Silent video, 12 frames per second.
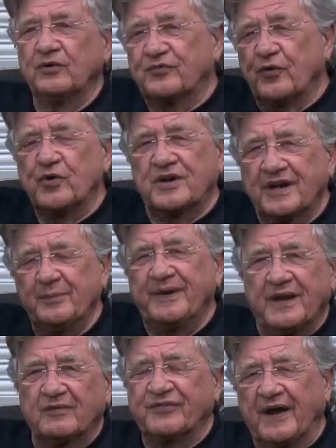closed
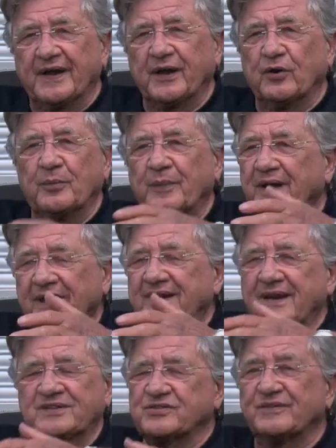railroad crossing, waving his
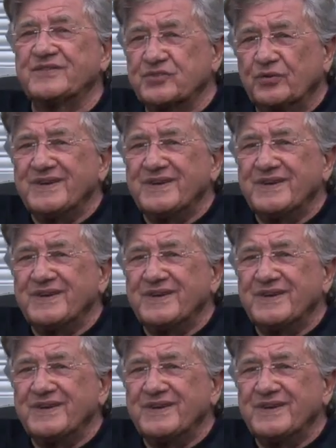flag.